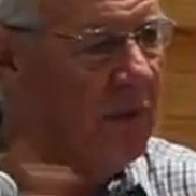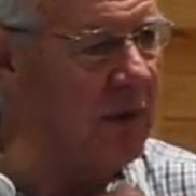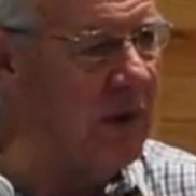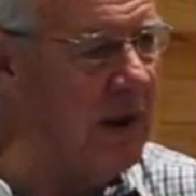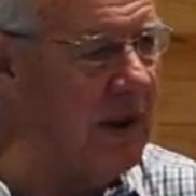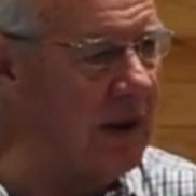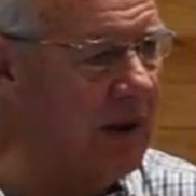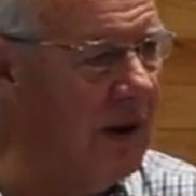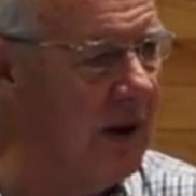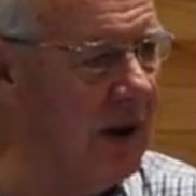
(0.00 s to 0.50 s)

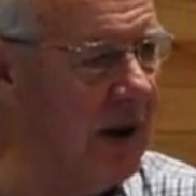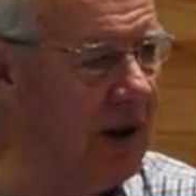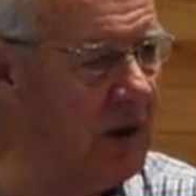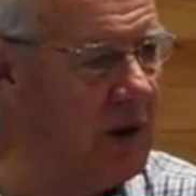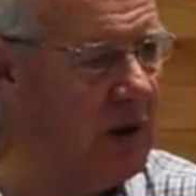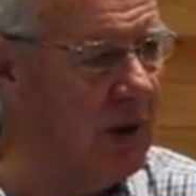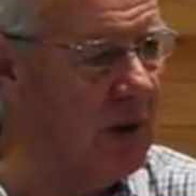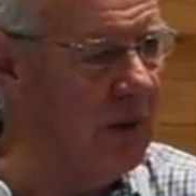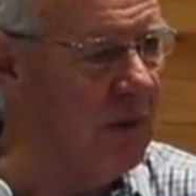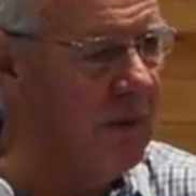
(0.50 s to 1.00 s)
feel the
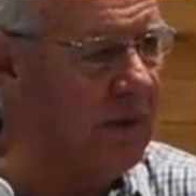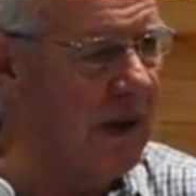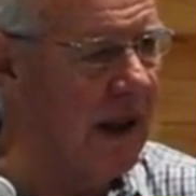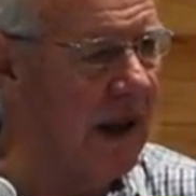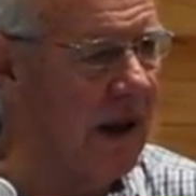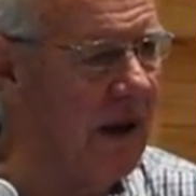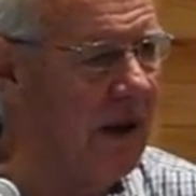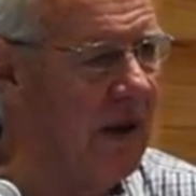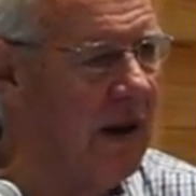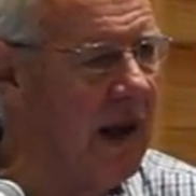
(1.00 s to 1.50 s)
logical
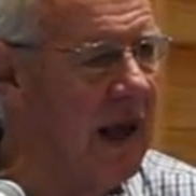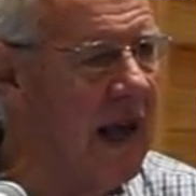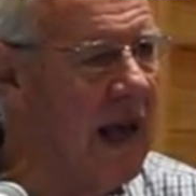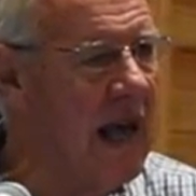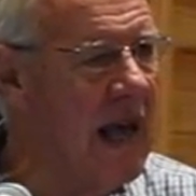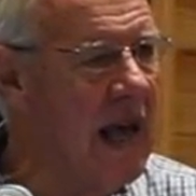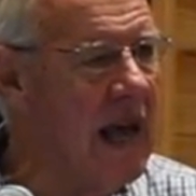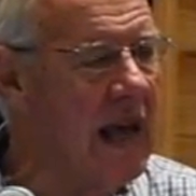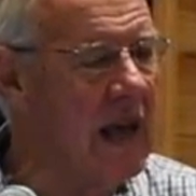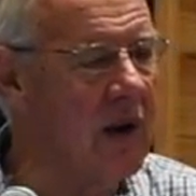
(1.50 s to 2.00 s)
flow.
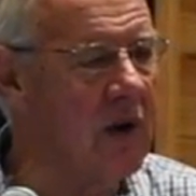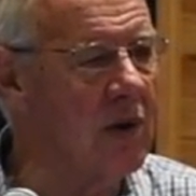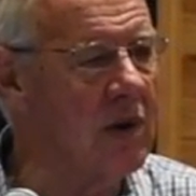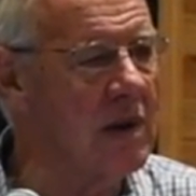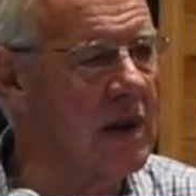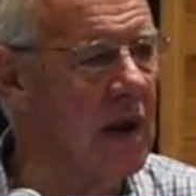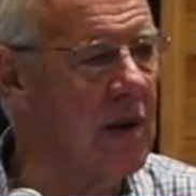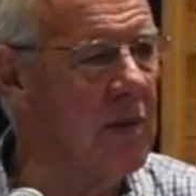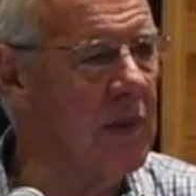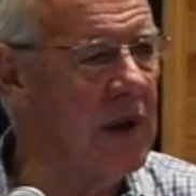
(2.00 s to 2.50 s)
It
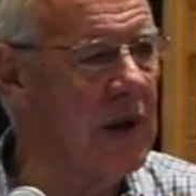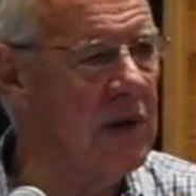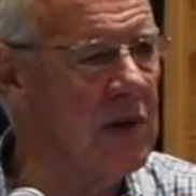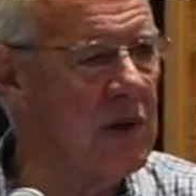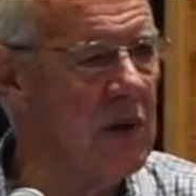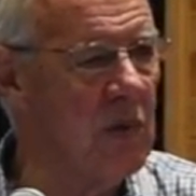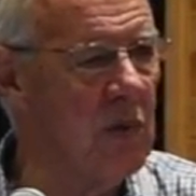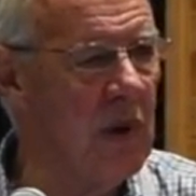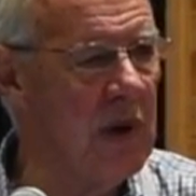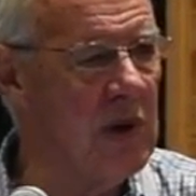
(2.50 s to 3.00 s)
also
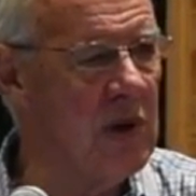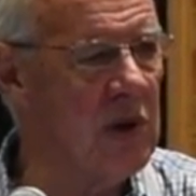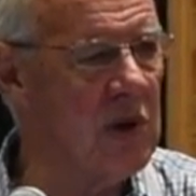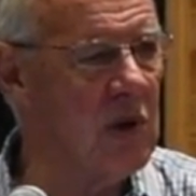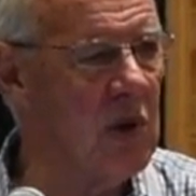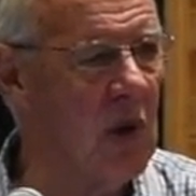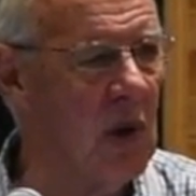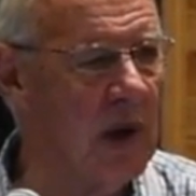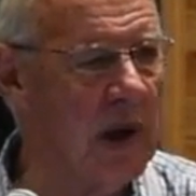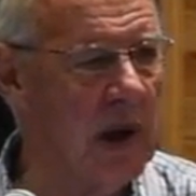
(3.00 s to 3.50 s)
means that when you're
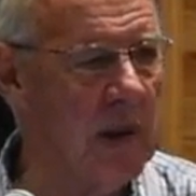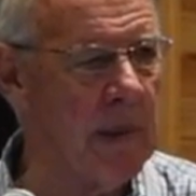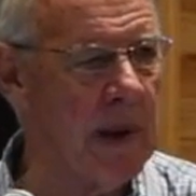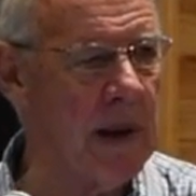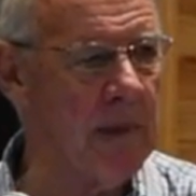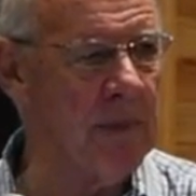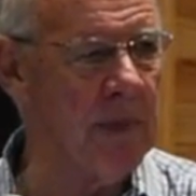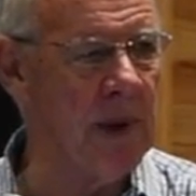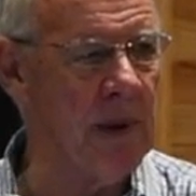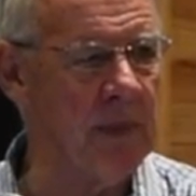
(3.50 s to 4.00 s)
talking
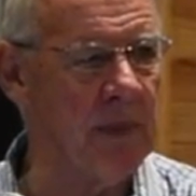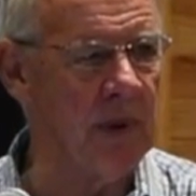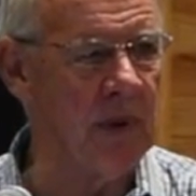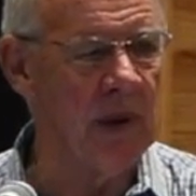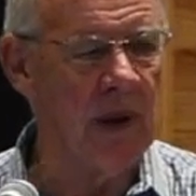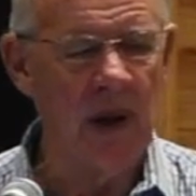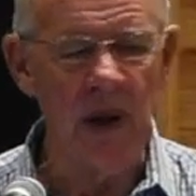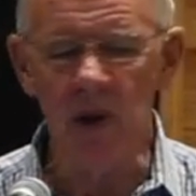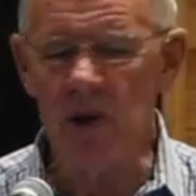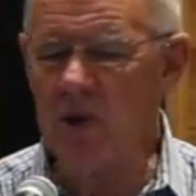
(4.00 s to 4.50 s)
about
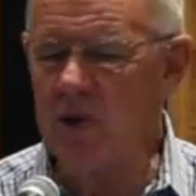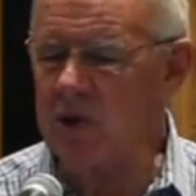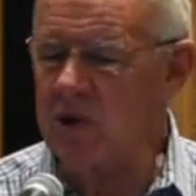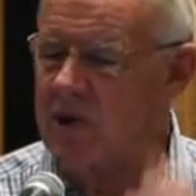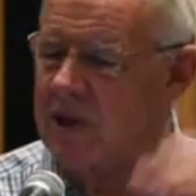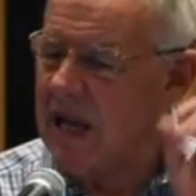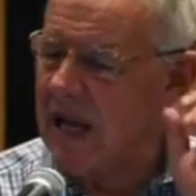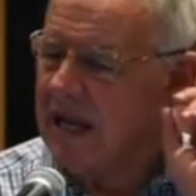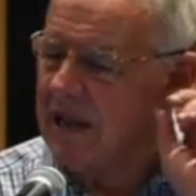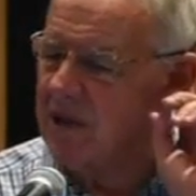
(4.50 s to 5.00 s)
people, you
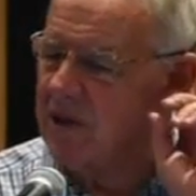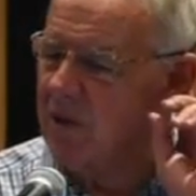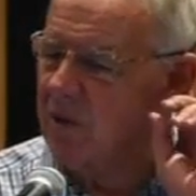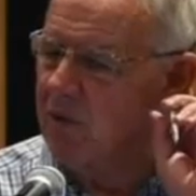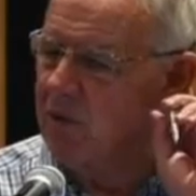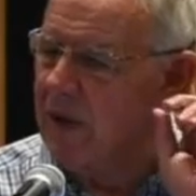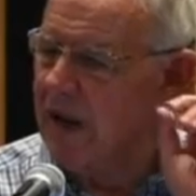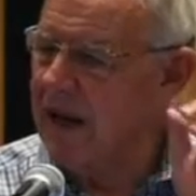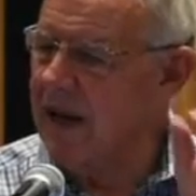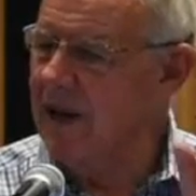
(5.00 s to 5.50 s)
start to
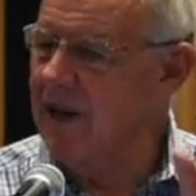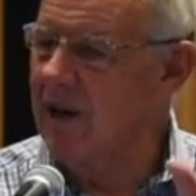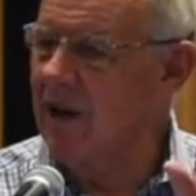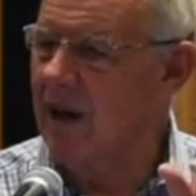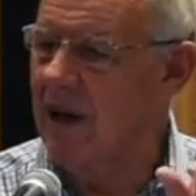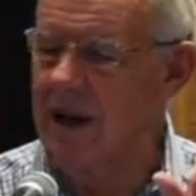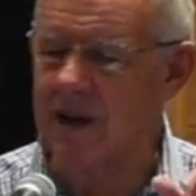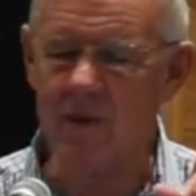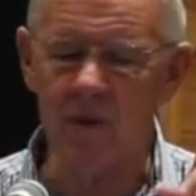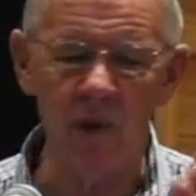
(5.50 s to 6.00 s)

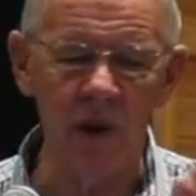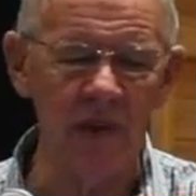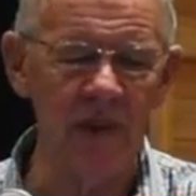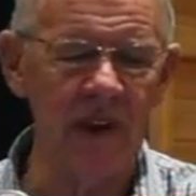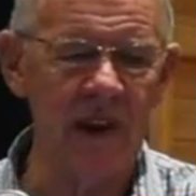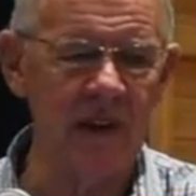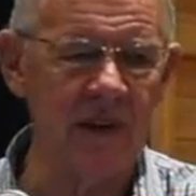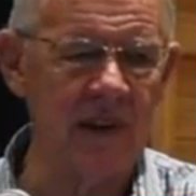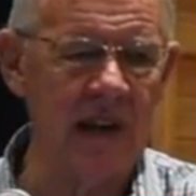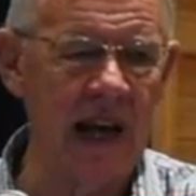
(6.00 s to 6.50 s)
recognize what
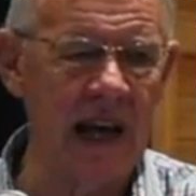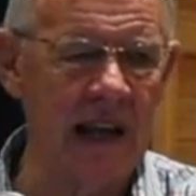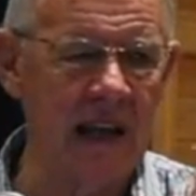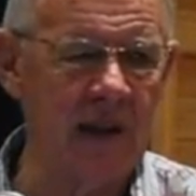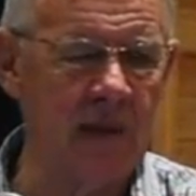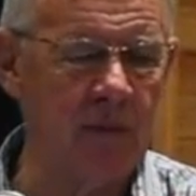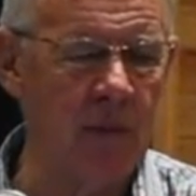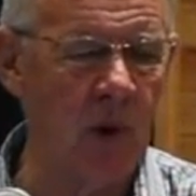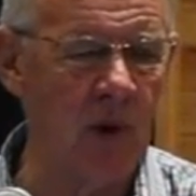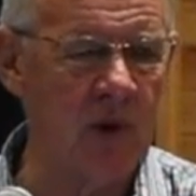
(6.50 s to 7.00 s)
they're saying
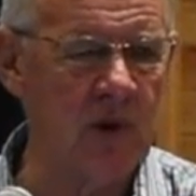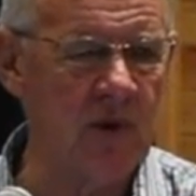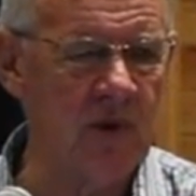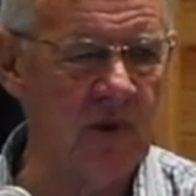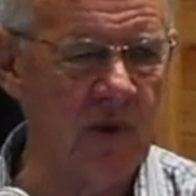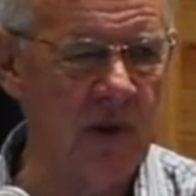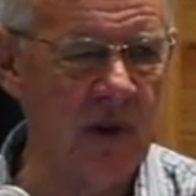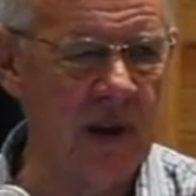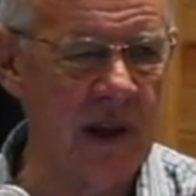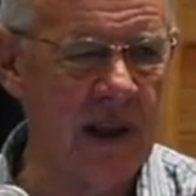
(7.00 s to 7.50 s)
is box
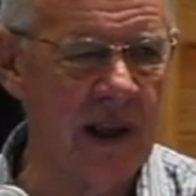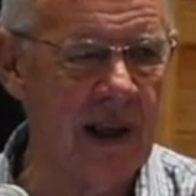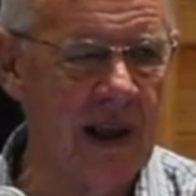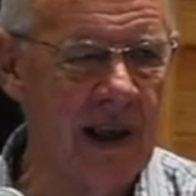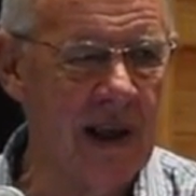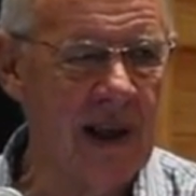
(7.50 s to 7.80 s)
three.